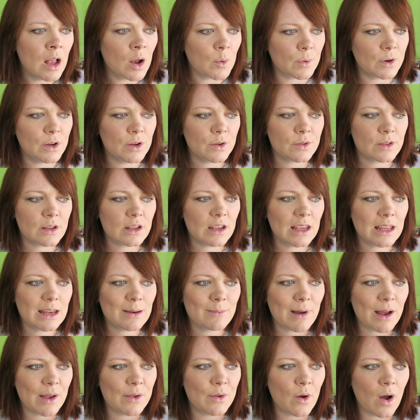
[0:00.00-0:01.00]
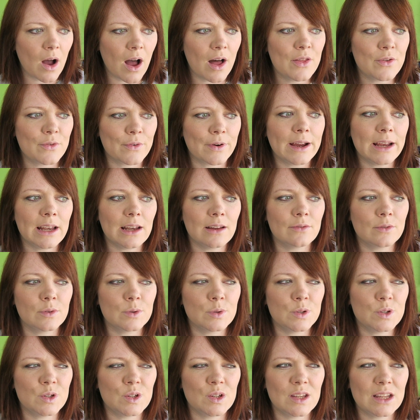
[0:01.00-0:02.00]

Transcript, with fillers: When you're thinking about your other A levels,